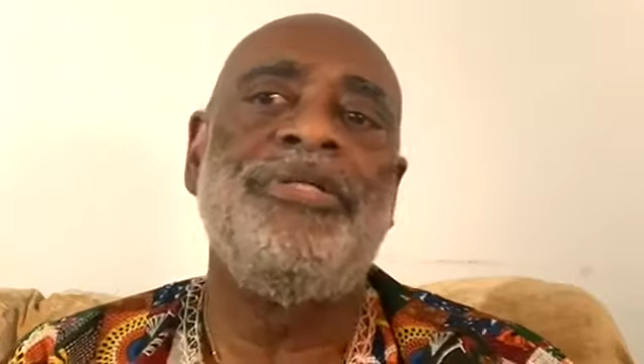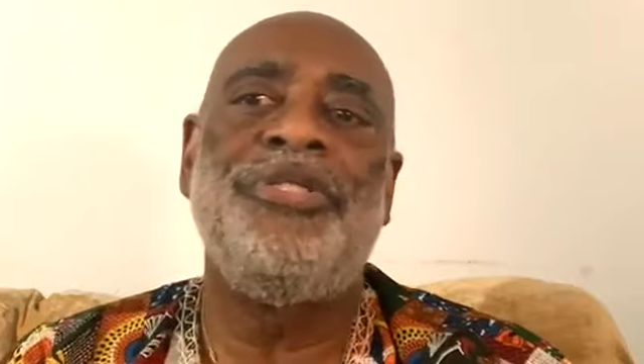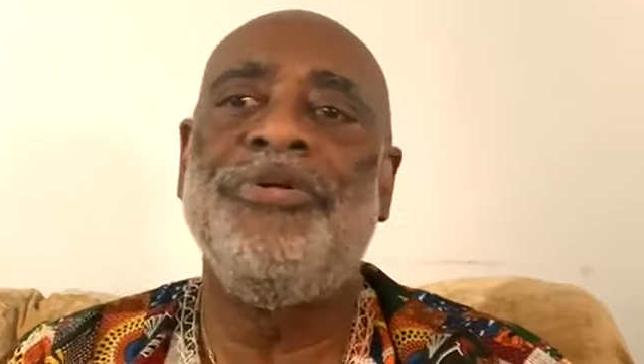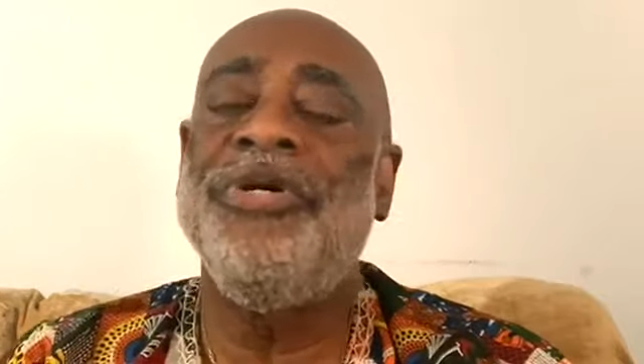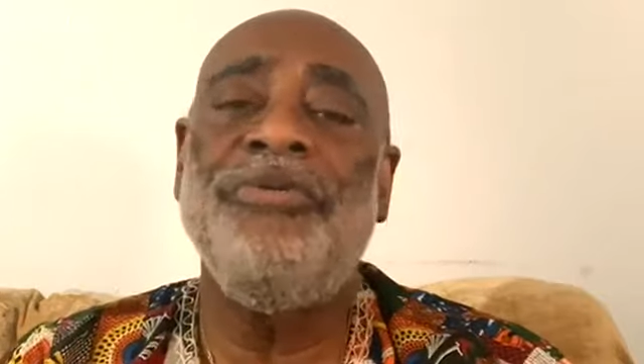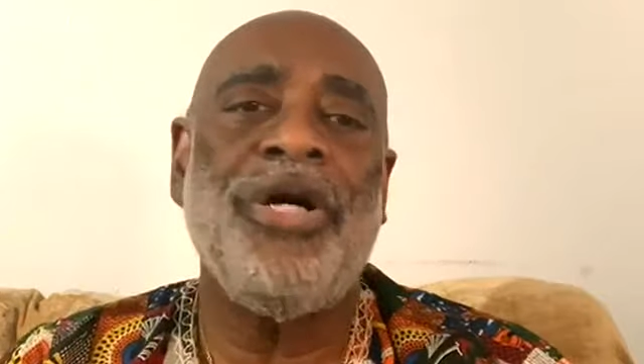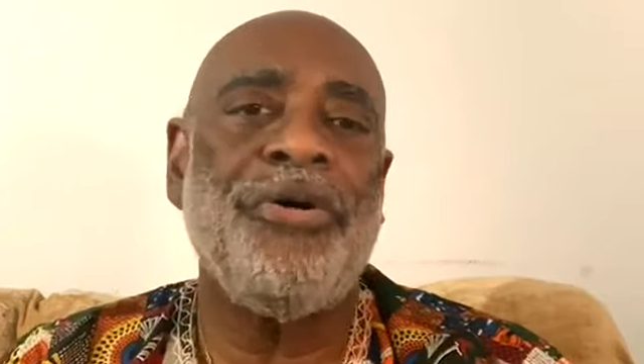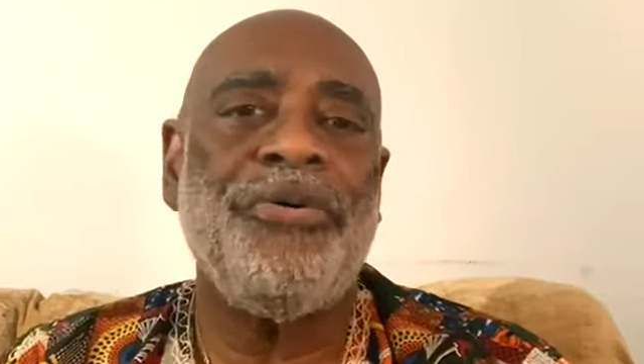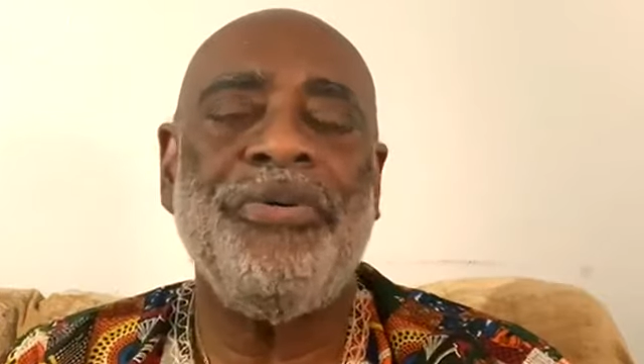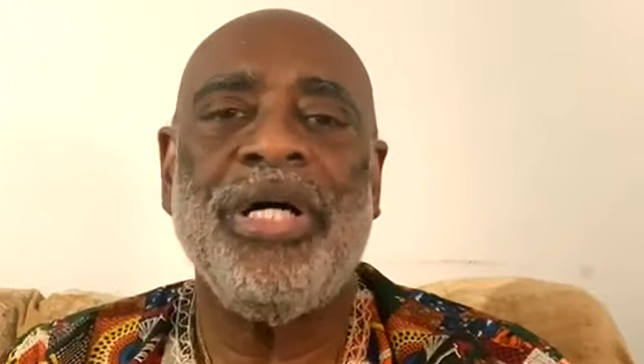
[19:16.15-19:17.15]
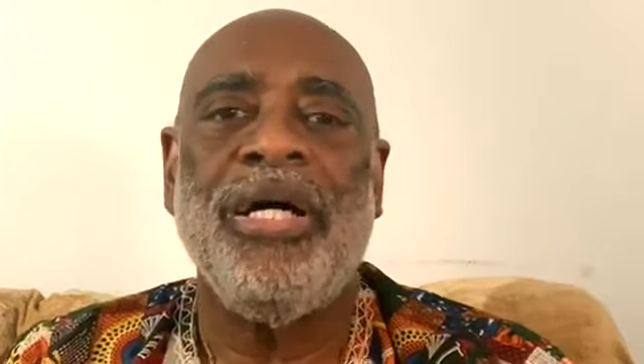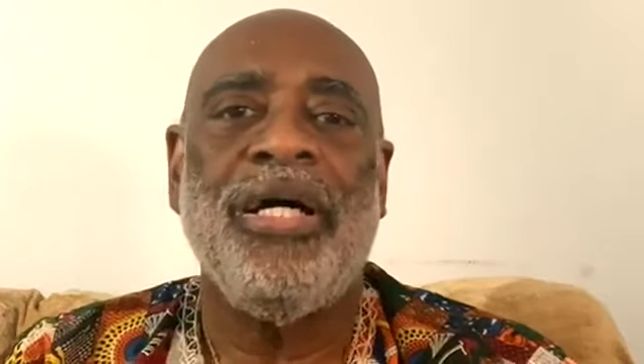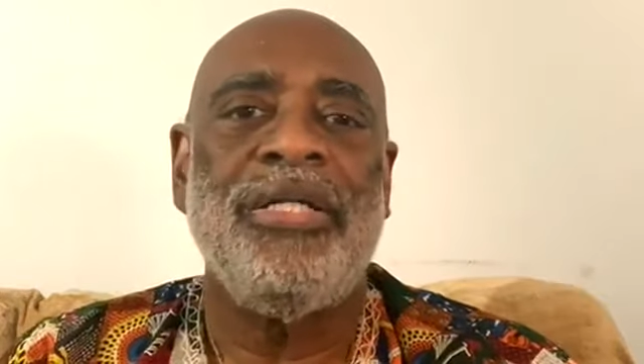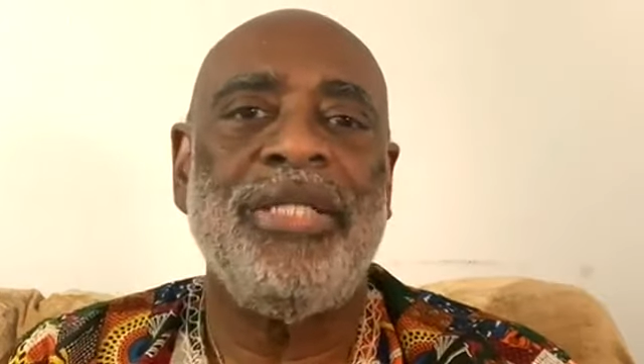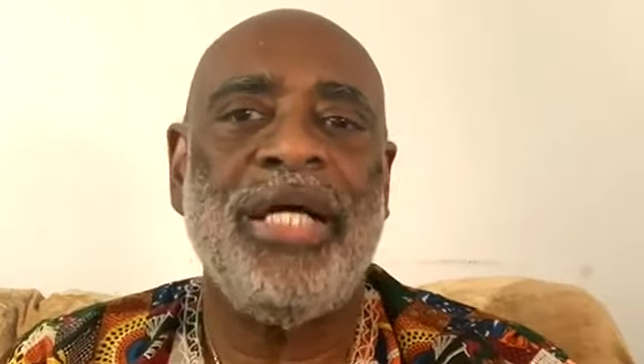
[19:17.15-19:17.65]
Do you know
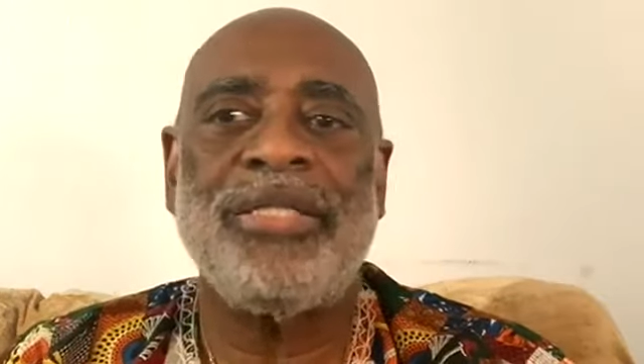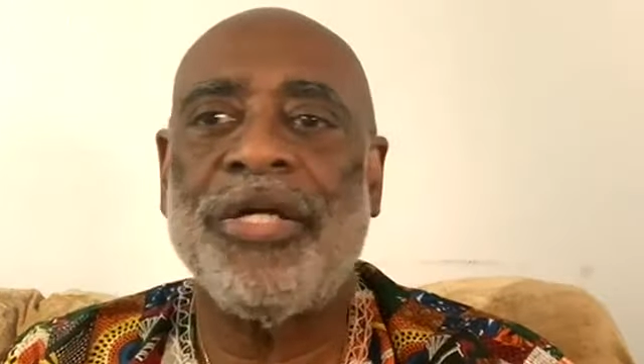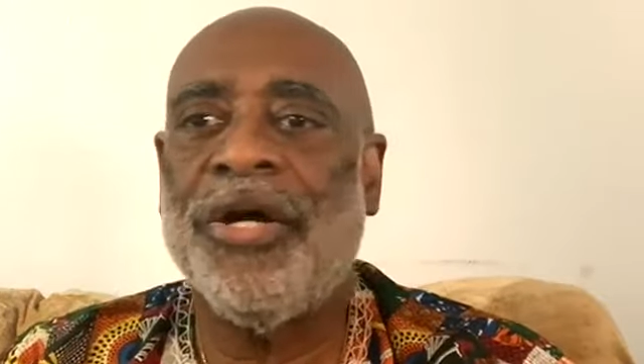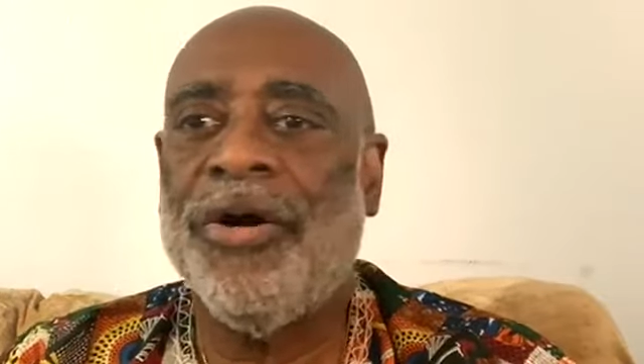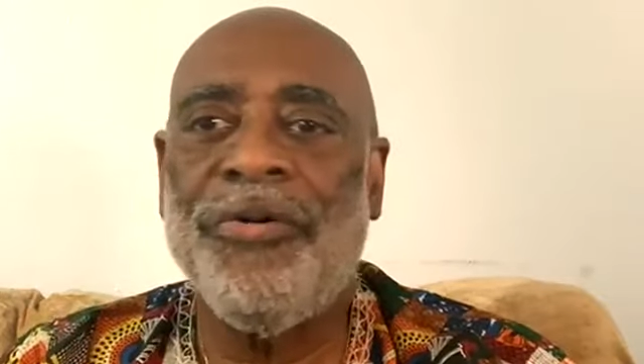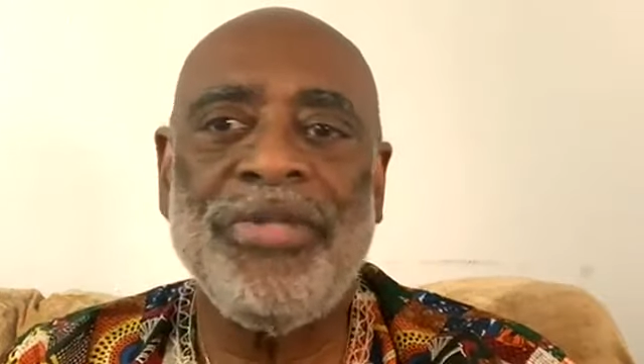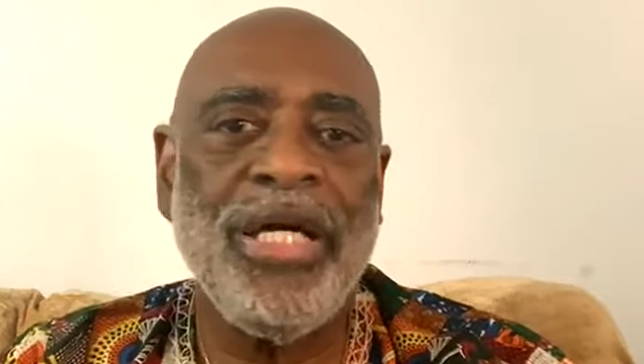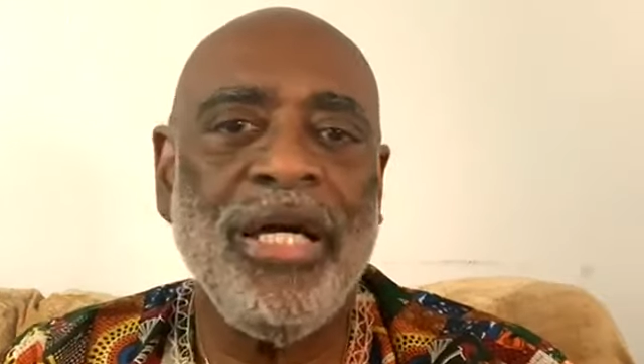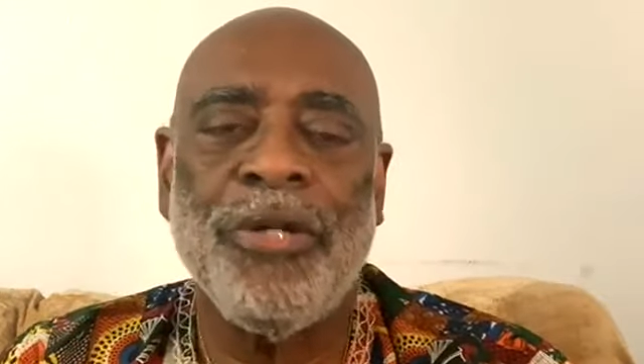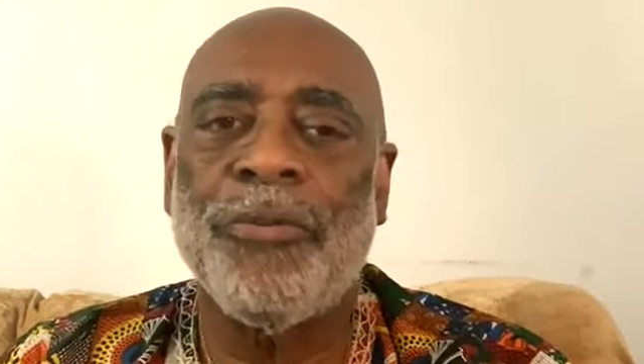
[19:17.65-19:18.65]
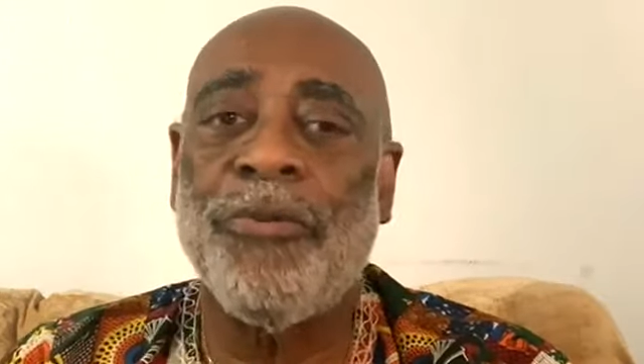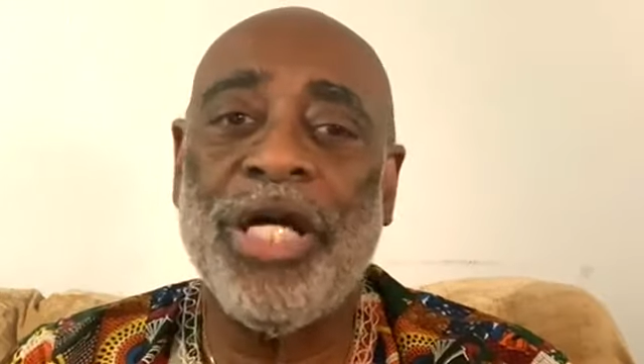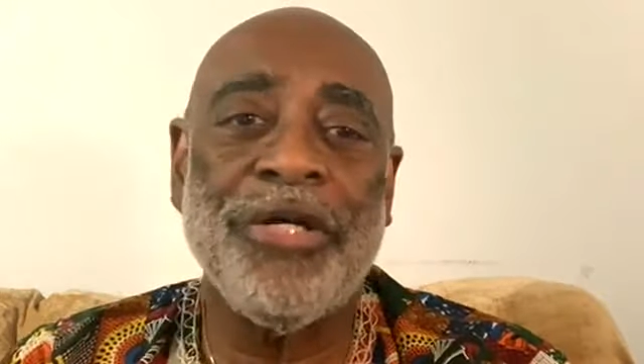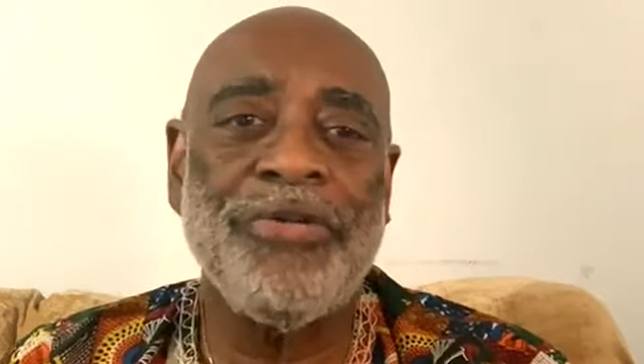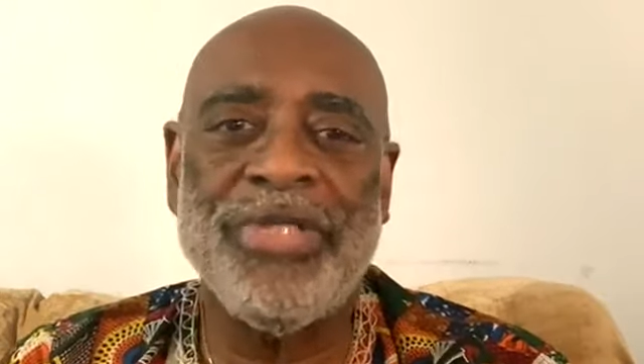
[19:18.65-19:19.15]
that's the only
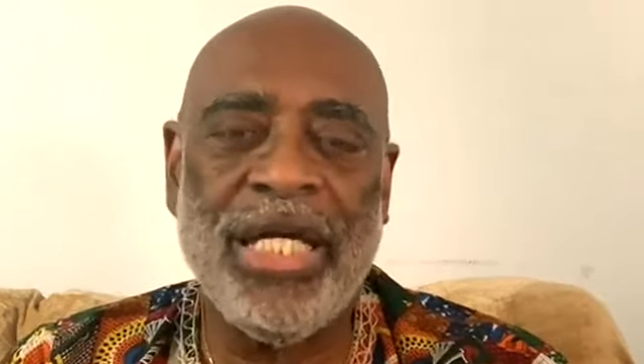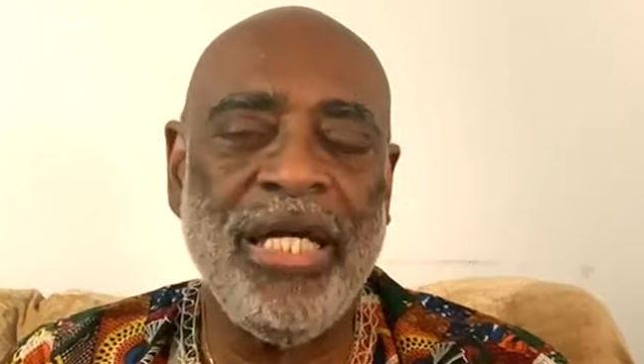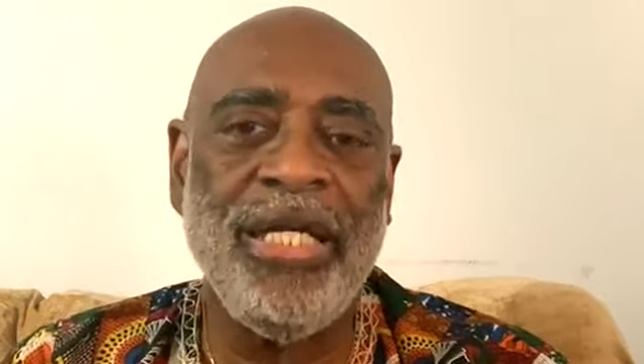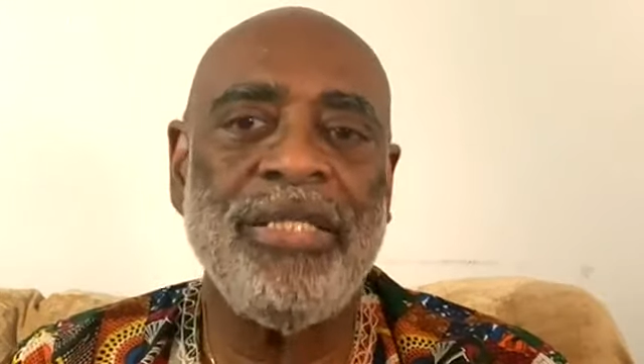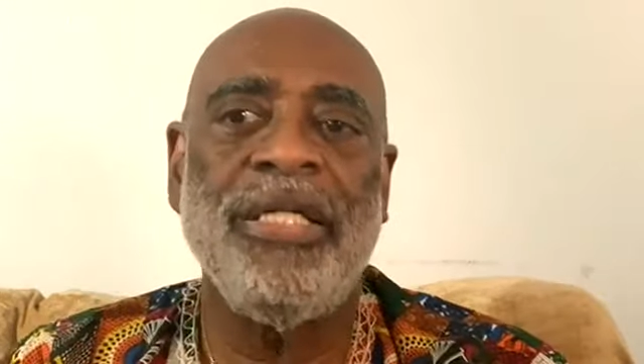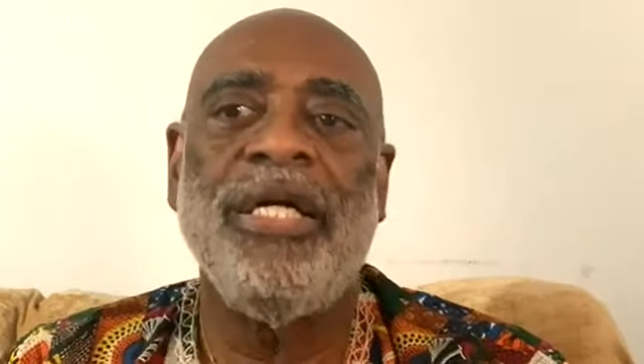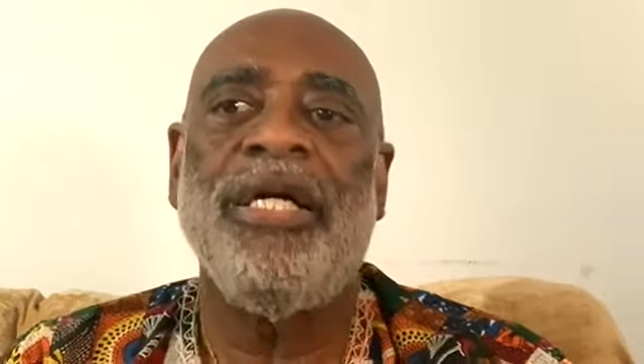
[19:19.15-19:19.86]
real need